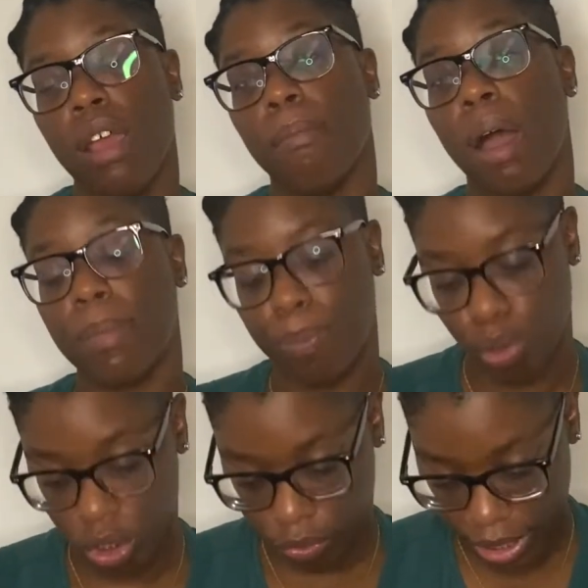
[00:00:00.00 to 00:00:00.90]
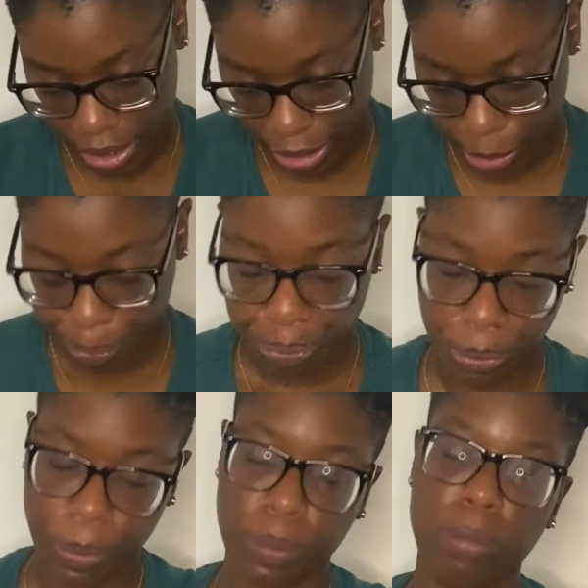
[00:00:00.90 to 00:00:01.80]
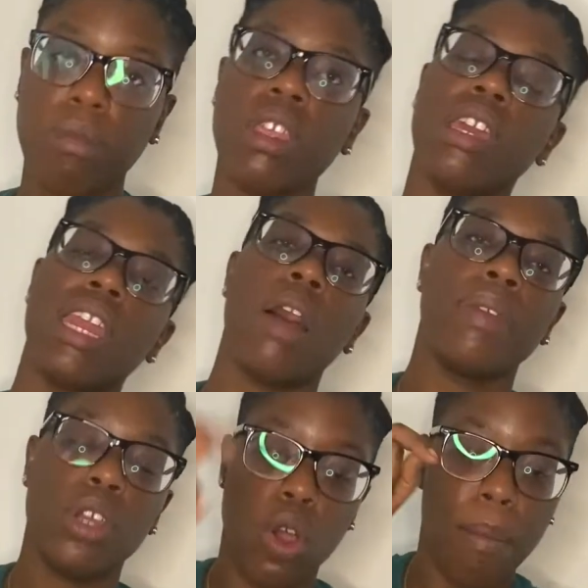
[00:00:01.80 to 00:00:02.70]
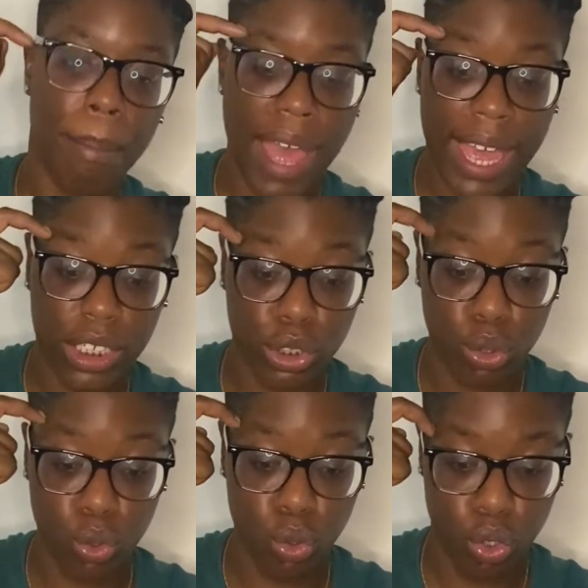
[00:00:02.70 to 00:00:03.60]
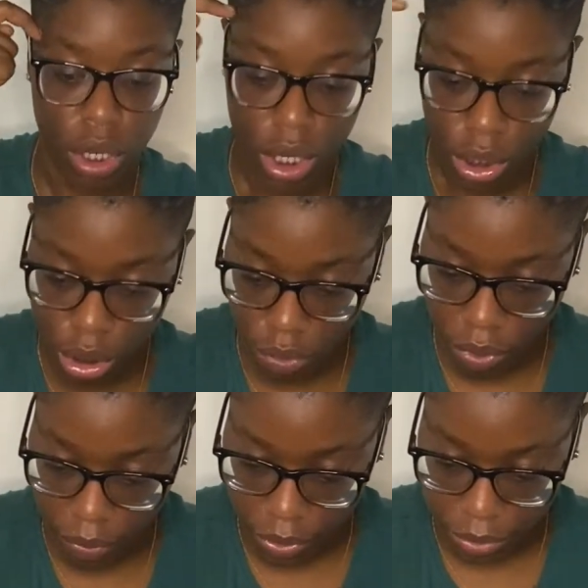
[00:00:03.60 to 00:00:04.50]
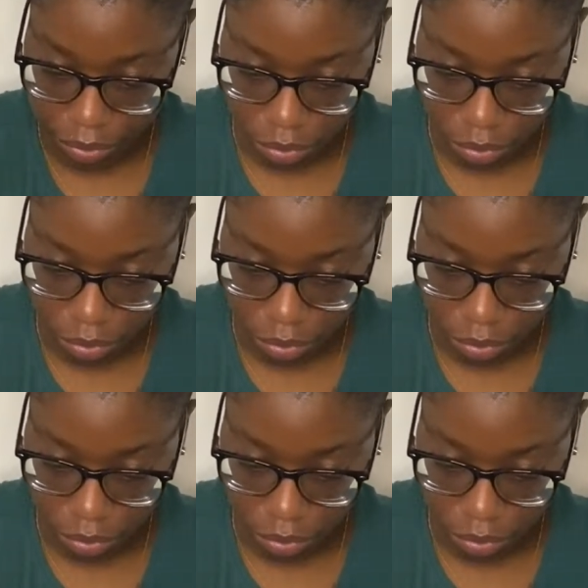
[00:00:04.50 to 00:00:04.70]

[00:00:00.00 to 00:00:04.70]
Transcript: But I'm gonna pause right there. Now we're going back to River.